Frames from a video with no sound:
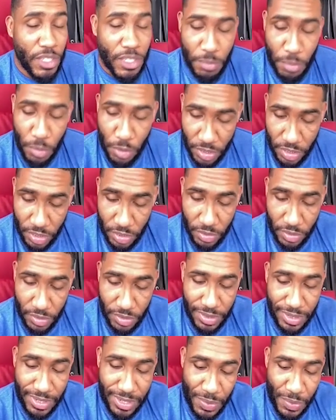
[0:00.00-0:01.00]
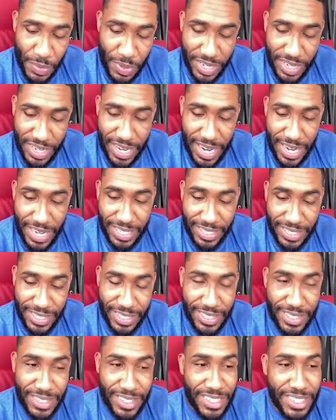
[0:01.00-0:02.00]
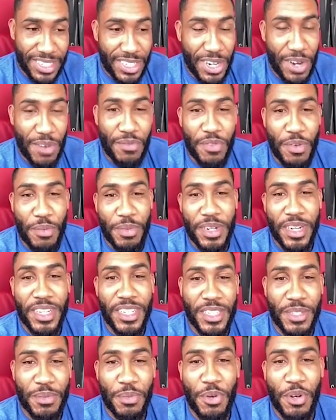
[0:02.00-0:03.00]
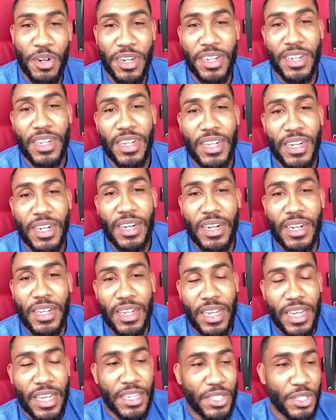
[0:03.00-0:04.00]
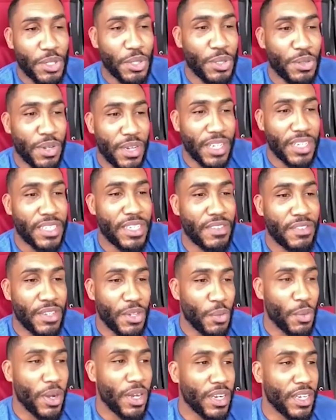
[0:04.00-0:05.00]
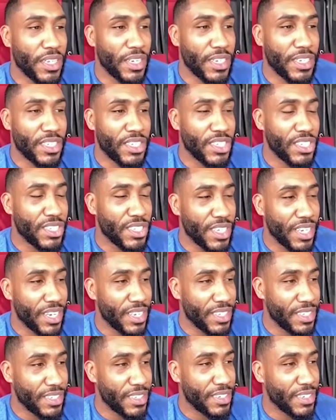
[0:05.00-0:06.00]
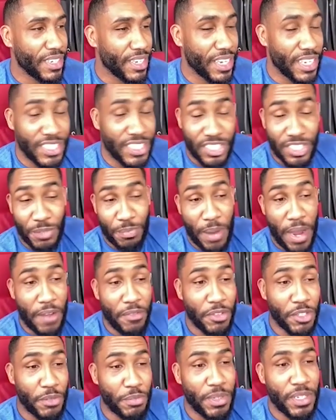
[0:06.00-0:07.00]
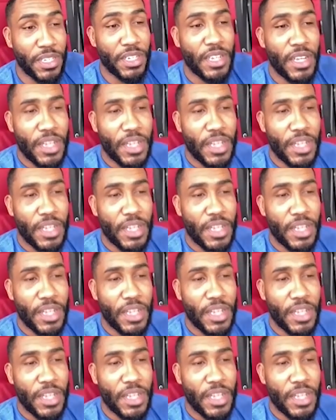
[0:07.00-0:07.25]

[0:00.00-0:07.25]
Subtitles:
sports where guys can come from another sport and do relatively well in. It just baffles me.